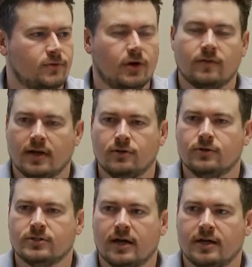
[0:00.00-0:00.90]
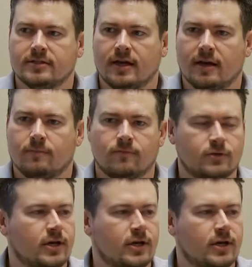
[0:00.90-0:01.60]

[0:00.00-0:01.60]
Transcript: you'll have that new design tab for